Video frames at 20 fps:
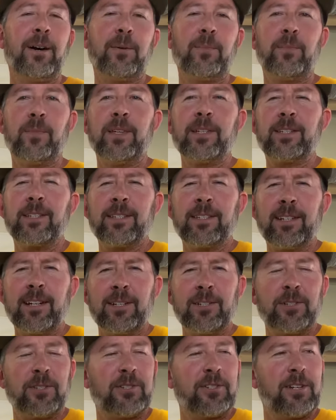This is an
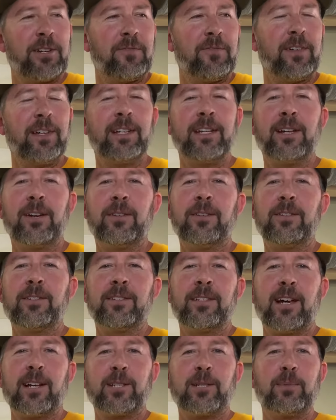interesting video. This is
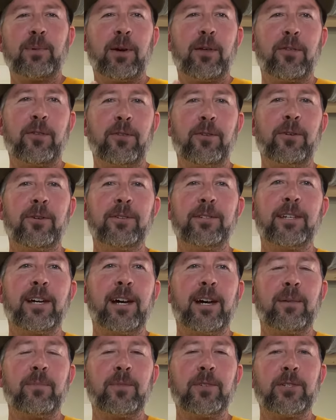actually my third
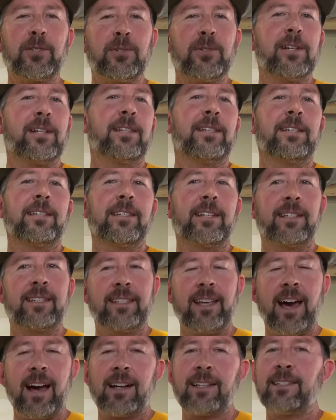time shooting this
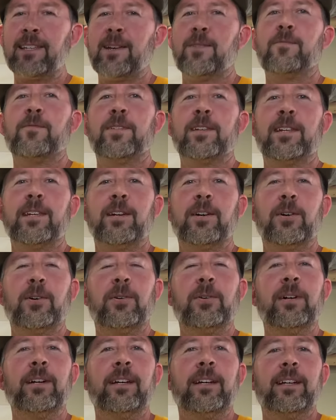exact same video,
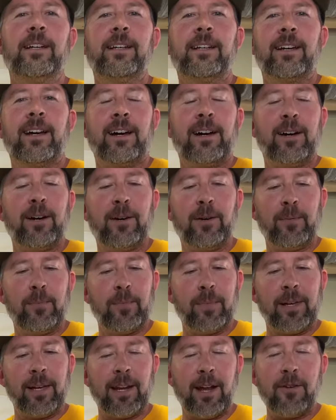
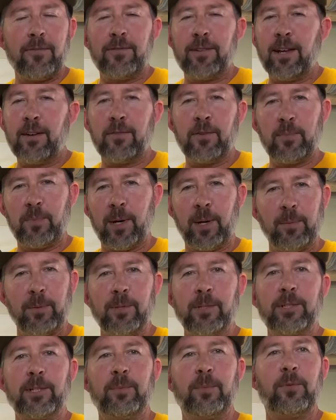and I've never
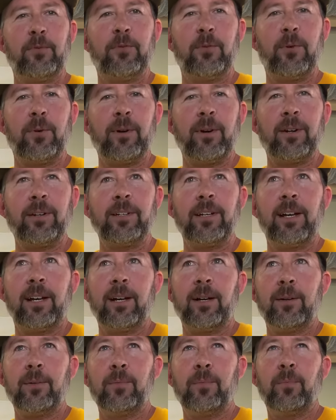published it before,
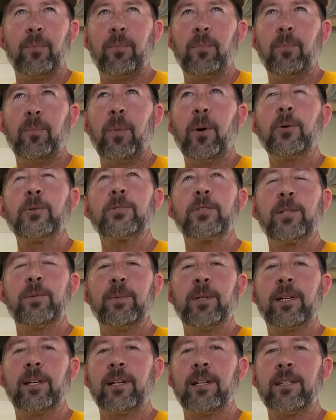mostly
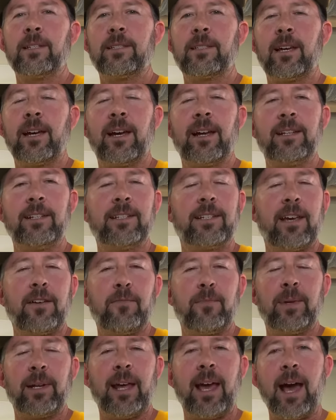because I just
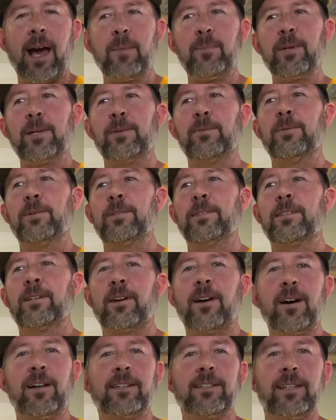haven't been happy with the
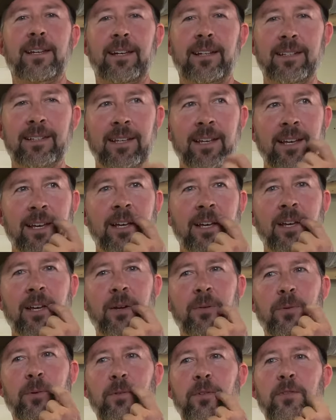content.
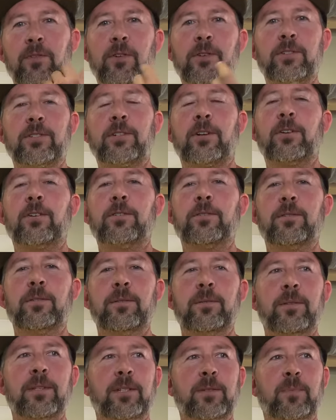When we first started
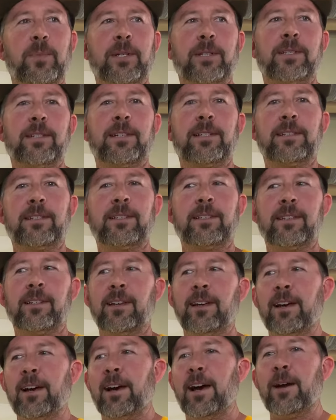this business,
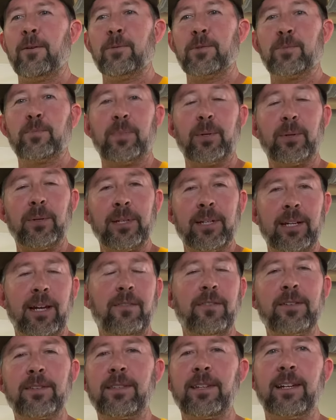I was building
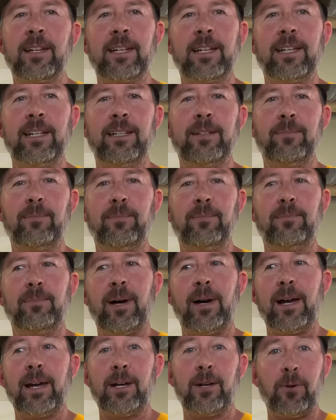everything in
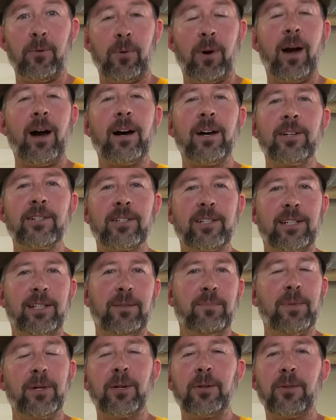my garage in the
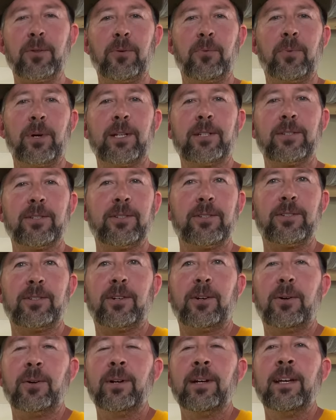middle of the winter,
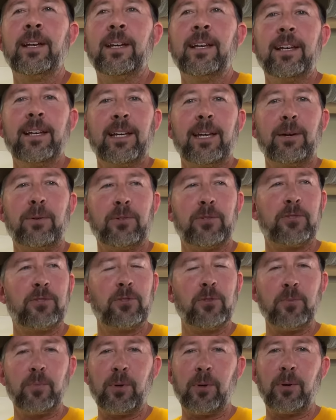so it was
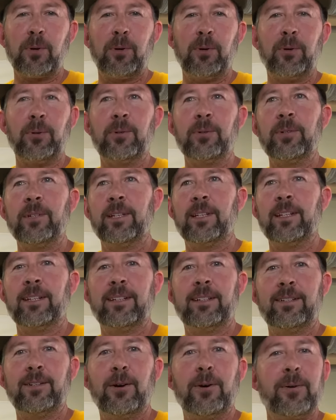super cold
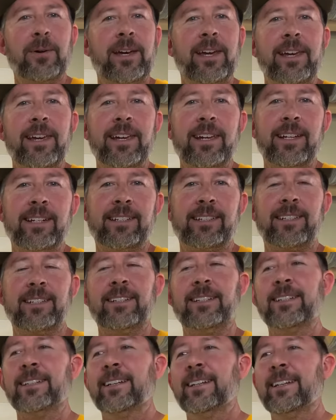and no heat, and